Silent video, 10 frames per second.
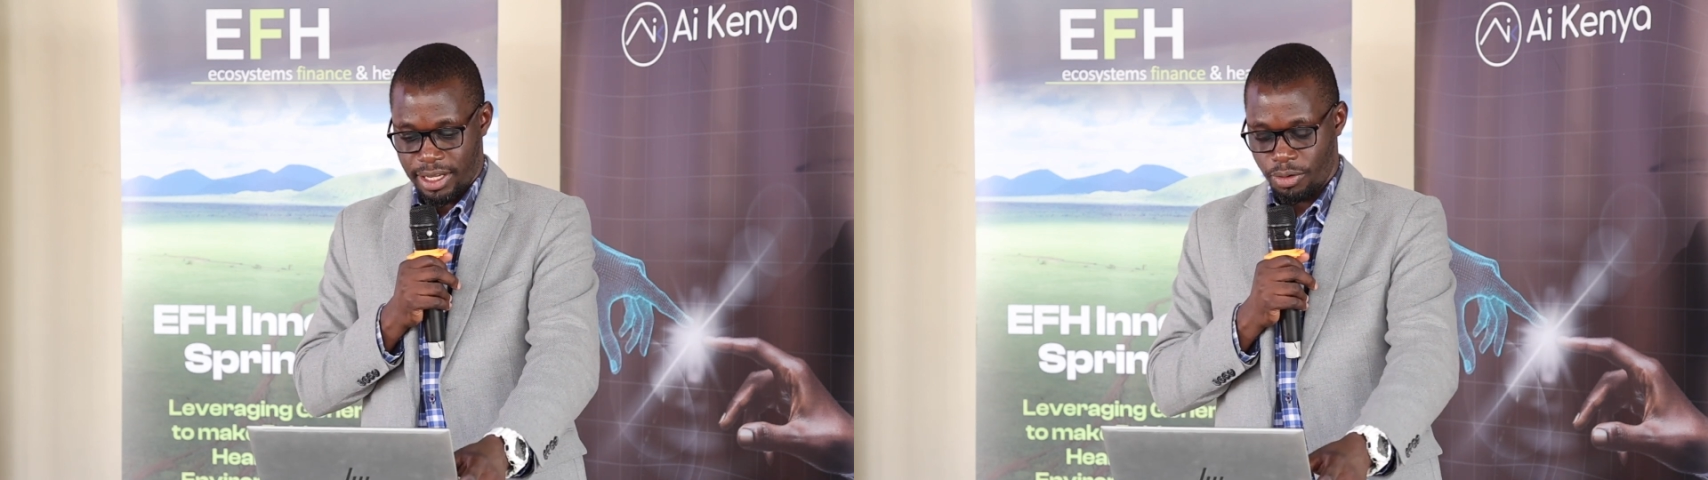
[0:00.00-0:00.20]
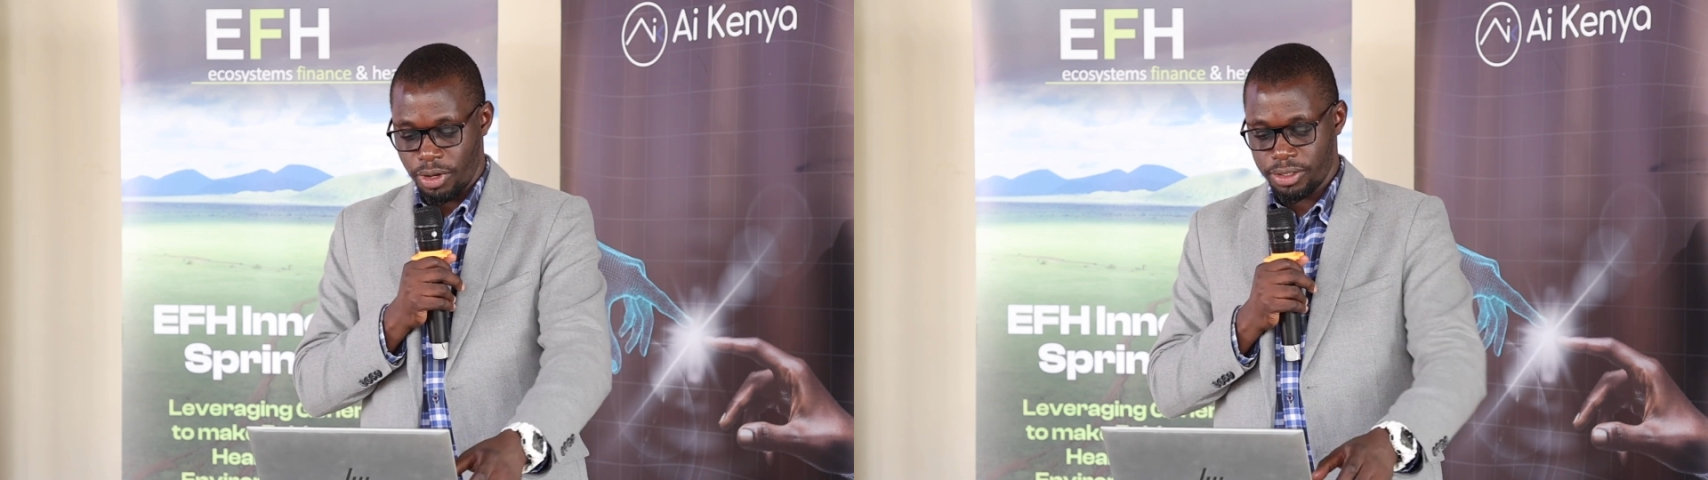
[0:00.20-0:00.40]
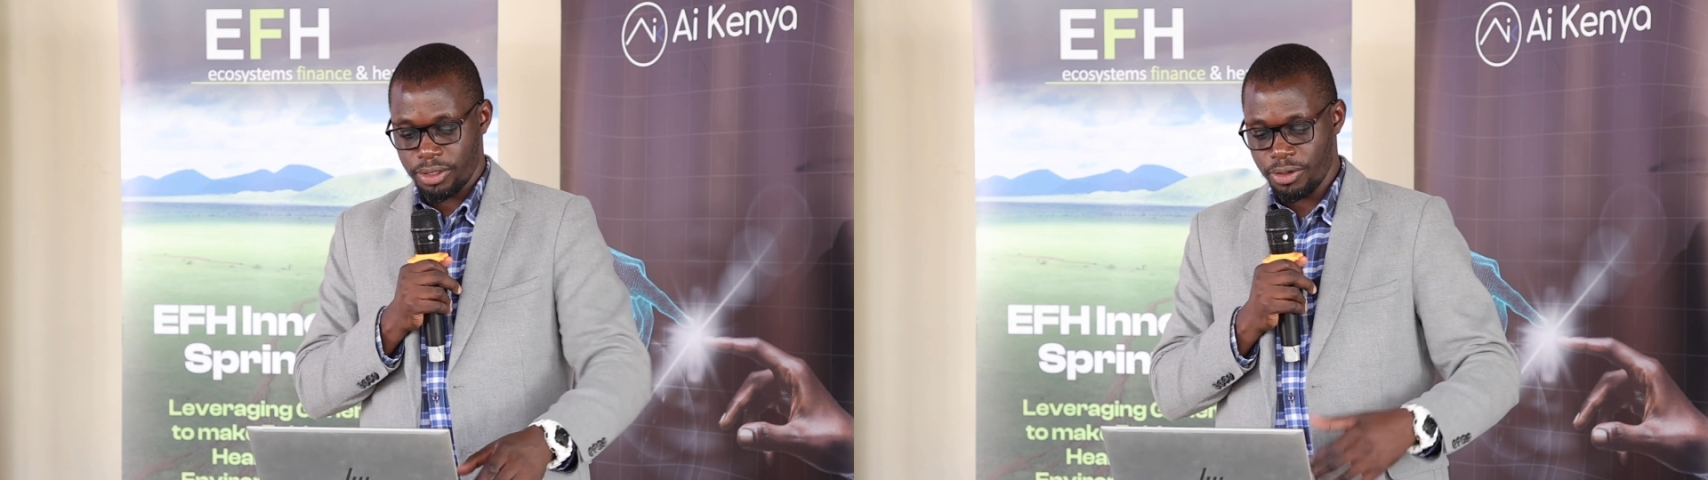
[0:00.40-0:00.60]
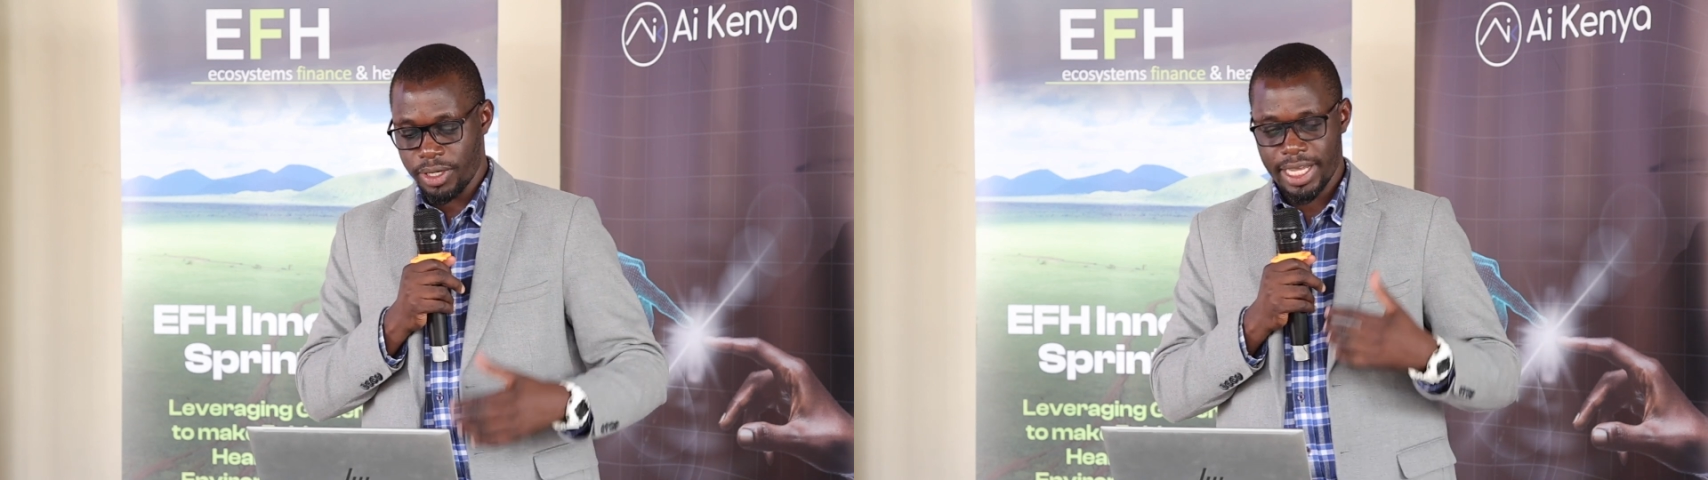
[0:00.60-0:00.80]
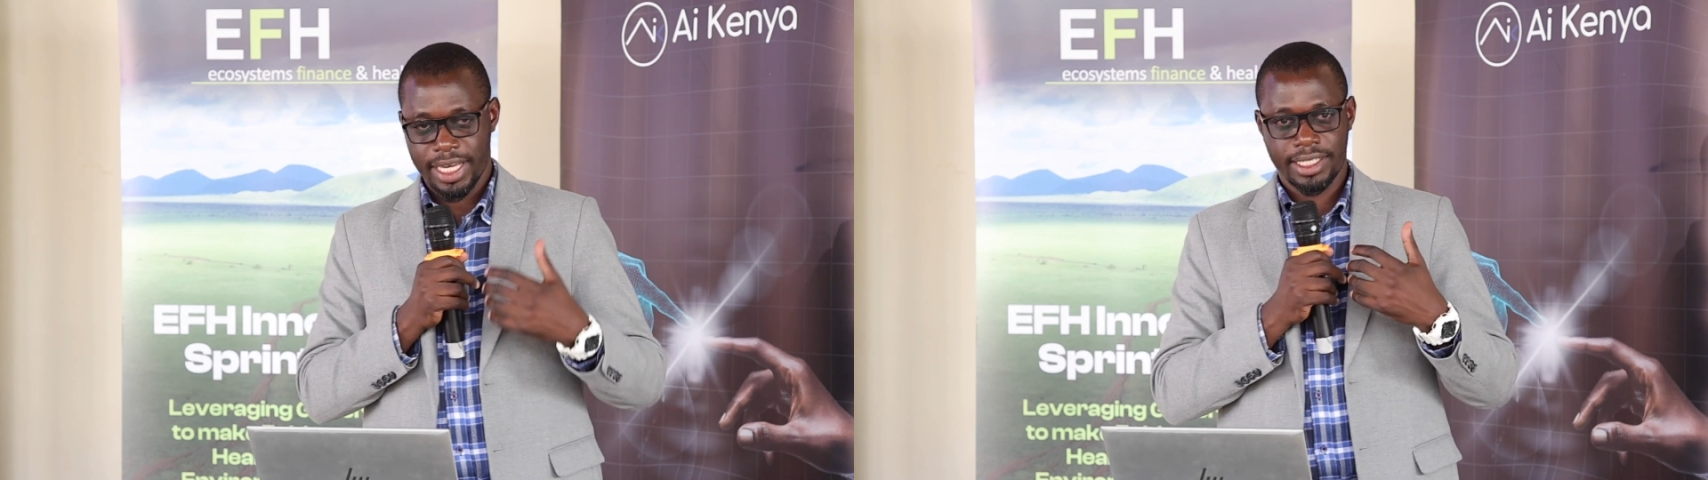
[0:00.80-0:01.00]
We're also
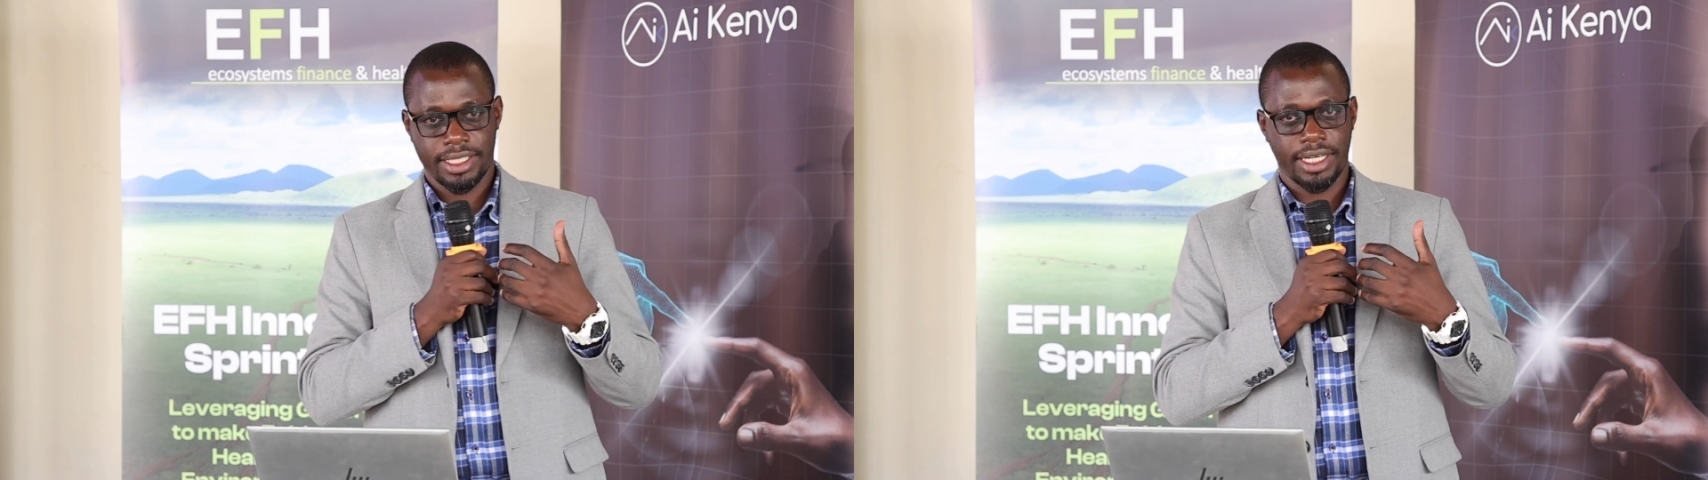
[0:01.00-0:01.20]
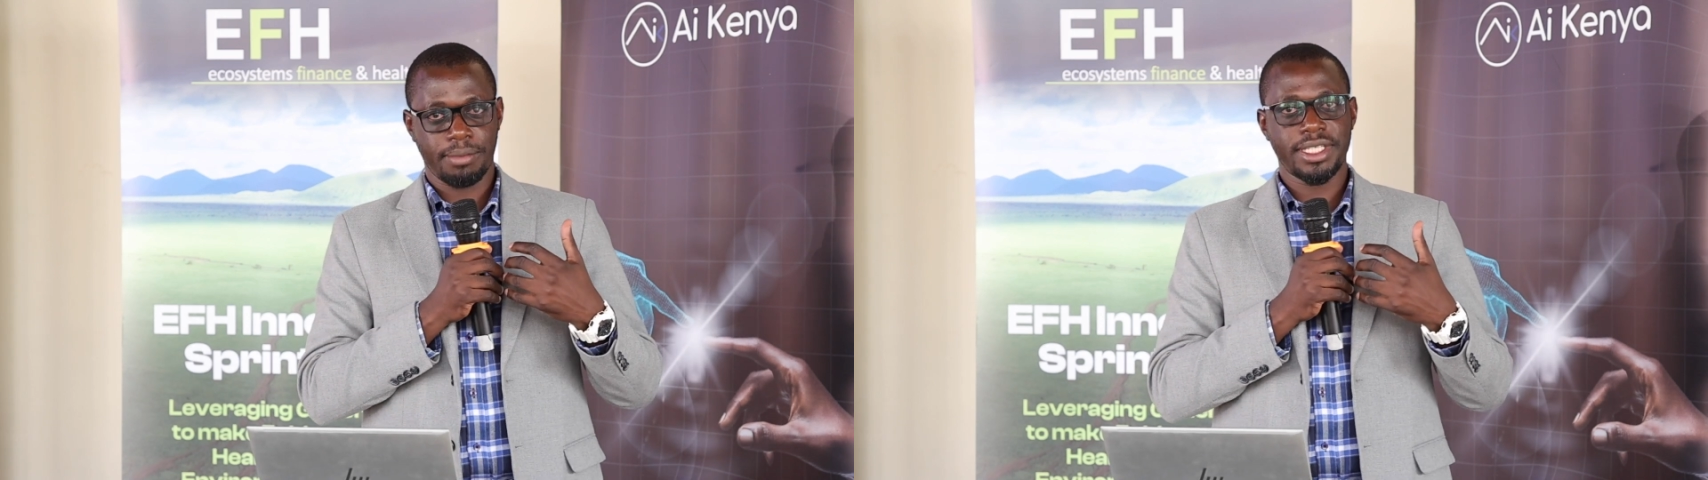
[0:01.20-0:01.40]
looking at